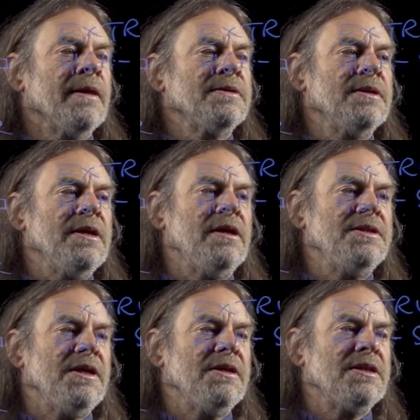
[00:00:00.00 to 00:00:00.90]
So the
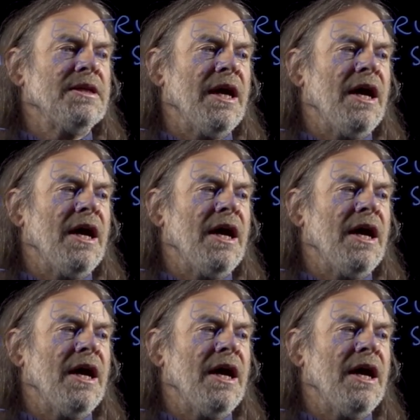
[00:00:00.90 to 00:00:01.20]
idea is to get